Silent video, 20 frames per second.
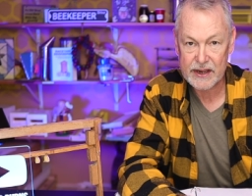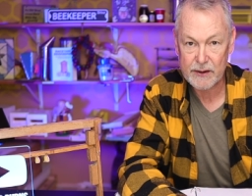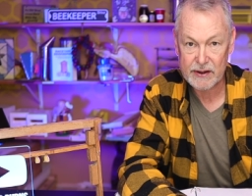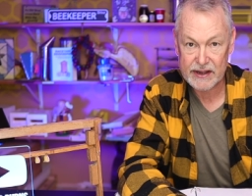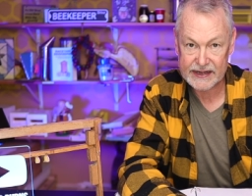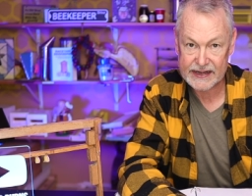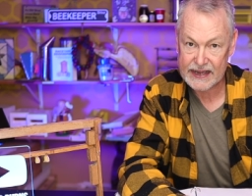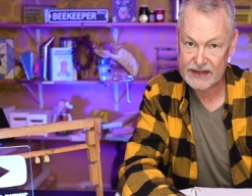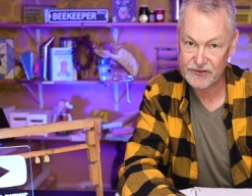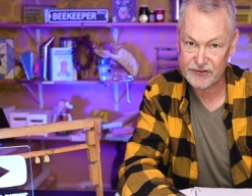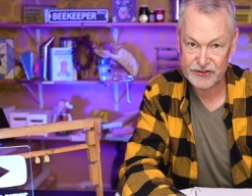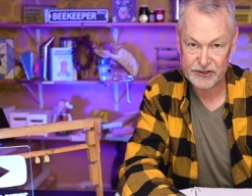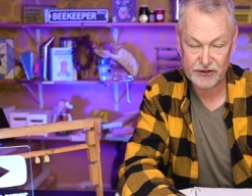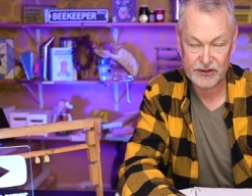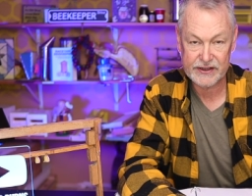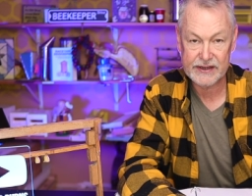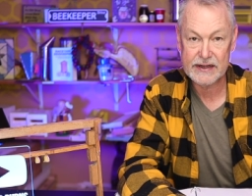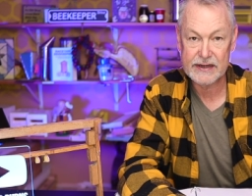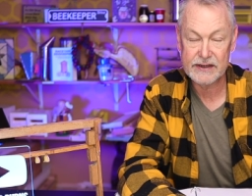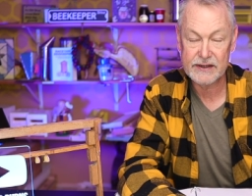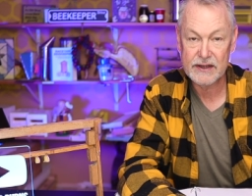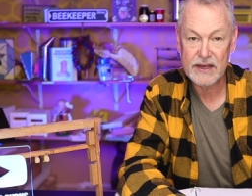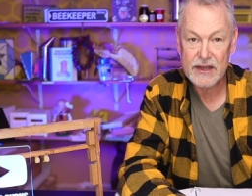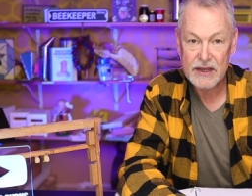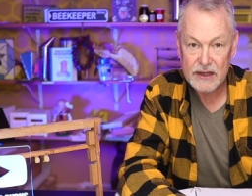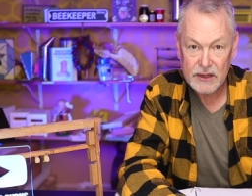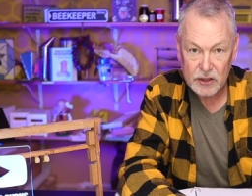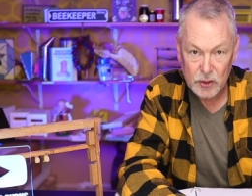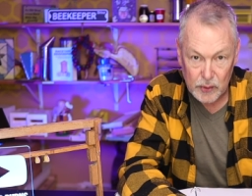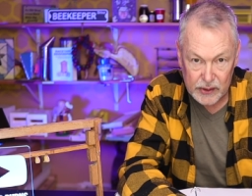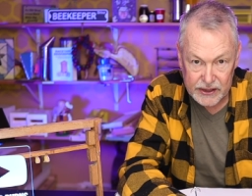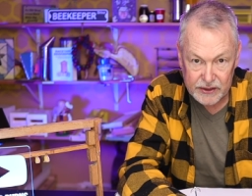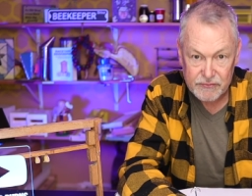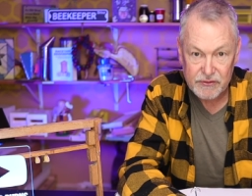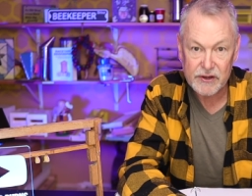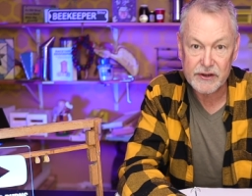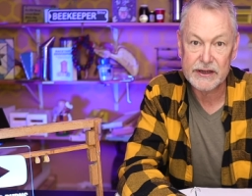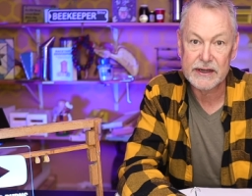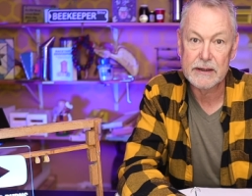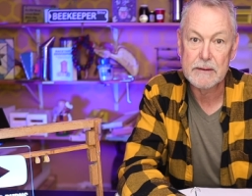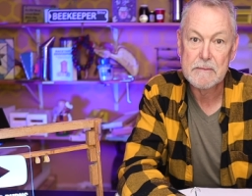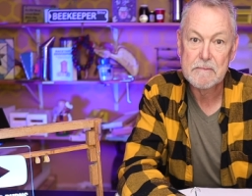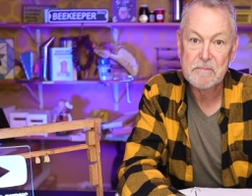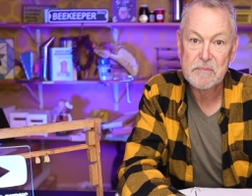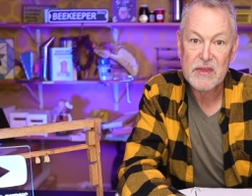how I got started in queen rearing.